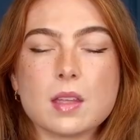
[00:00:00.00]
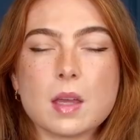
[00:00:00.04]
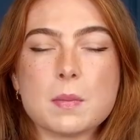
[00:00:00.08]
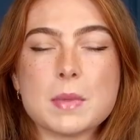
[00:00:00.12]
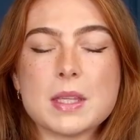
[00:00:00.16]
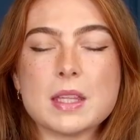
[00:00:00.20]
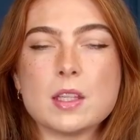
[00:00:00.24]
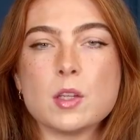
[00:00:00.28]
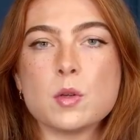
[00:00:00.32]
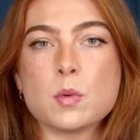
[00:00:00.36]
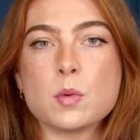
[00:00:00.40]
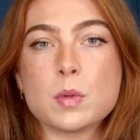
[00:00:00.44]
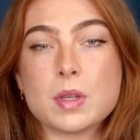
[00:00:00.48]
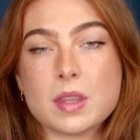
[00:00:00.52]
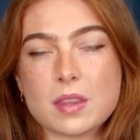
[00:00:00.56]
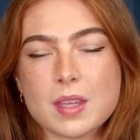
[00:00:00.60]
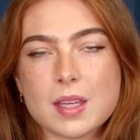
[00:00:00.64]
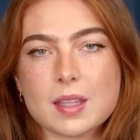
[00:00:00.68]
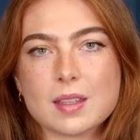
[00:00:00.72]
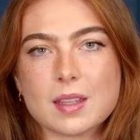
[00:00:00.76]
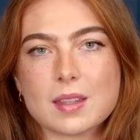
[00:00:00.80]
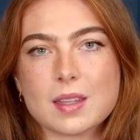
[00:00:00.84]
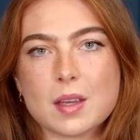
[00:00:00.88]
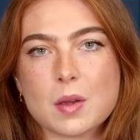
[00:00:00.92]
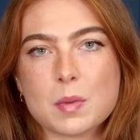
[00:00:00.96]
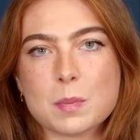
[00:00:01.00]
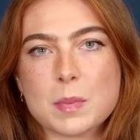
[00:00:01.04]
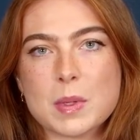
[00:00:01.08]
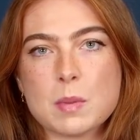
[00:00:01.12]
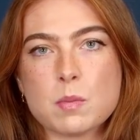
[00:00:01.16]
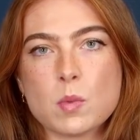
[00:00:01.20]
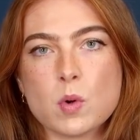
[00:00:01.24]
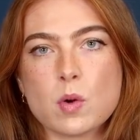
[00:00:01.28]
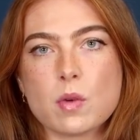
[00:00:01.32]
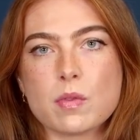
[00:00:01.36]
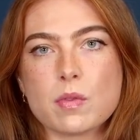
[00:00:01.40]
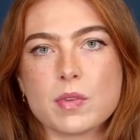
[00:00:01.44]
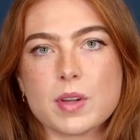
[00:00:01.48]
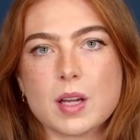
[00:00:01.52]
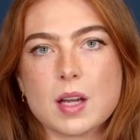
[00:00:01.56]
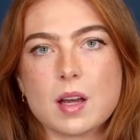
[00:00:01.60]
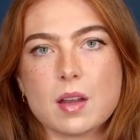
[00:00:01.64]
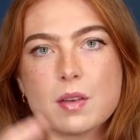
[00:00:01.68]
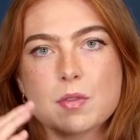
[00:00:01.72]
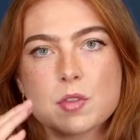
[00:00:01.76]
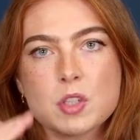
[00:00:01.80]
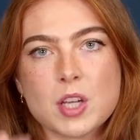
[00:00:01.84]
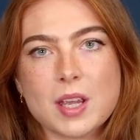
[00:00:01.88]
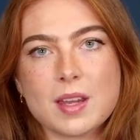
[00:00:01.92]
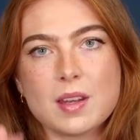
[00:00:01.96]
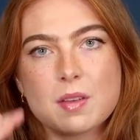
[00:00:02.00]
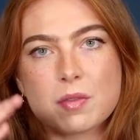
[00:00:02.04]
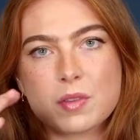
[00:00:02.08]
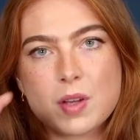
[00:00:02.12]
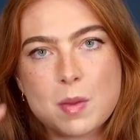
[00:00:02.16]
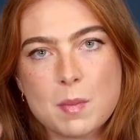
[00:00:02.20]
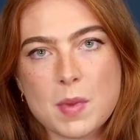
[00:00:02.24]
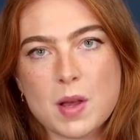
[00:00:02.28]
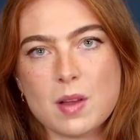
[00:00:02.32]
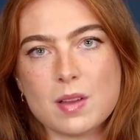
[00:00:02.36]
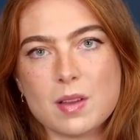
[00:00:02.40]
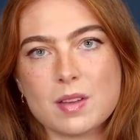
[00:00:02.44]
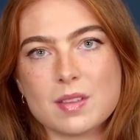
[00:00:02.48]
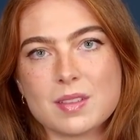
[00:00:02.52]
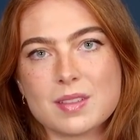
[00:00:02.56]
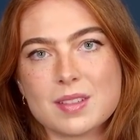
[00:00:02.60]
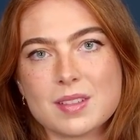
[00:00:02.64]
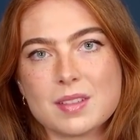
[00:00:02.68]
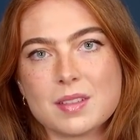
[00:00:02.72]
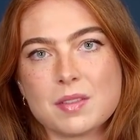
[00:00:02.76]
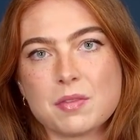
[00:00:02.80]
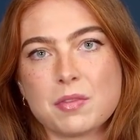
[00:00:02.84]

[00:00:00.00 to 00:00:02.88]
I mean, you would think that there would be more of a kind of chain of command